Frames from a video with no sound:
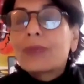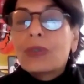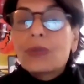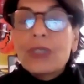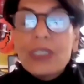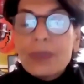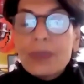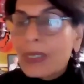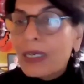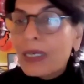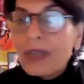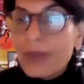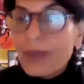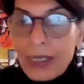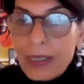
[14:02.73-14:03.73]
These
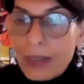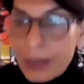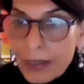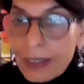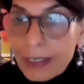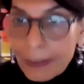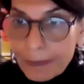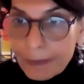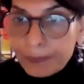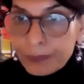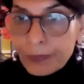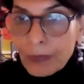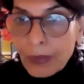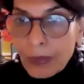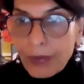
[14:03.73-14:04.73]
begin very early,
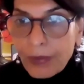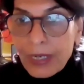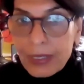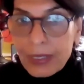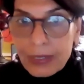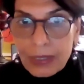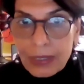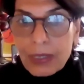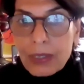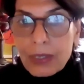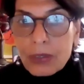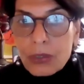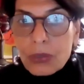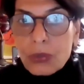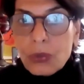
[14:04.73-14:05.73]
right?
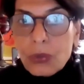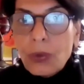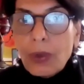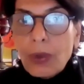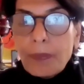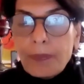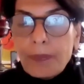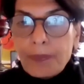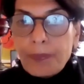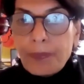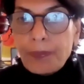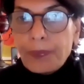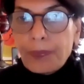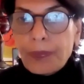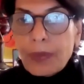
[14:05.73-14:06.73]
So
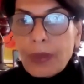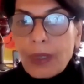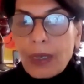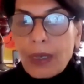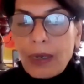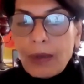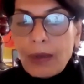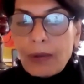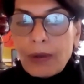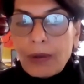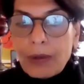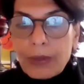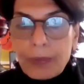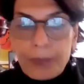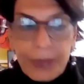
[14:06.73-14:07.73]

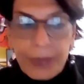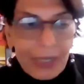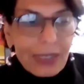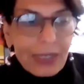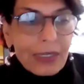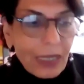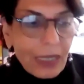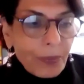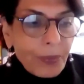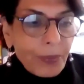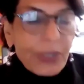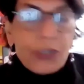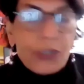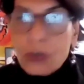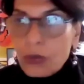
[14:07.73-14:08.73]
the biggest
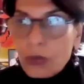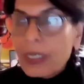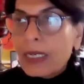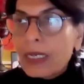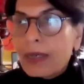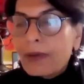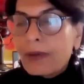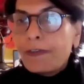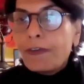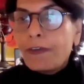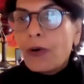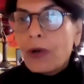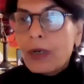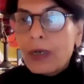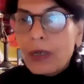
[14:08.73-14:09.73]
culprit today
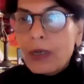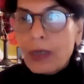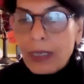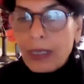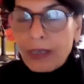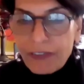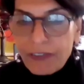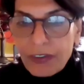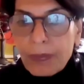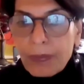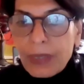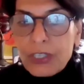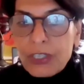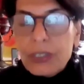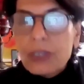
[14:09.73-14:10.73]
for
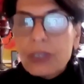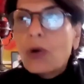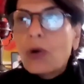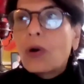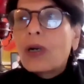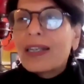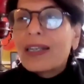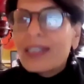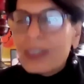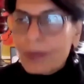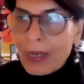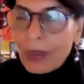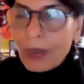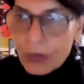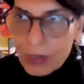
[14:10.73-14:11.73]
inflammation or
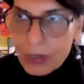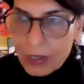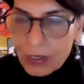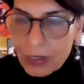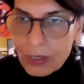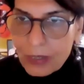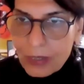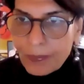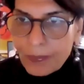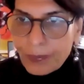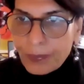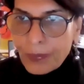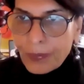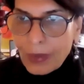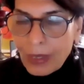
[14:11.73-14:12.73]
dysbiosis
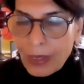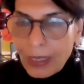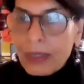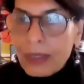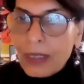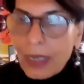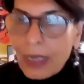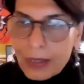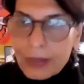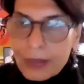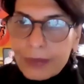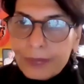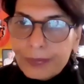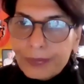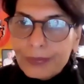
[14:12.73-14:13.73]
in the
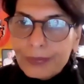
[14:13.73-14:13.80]
gut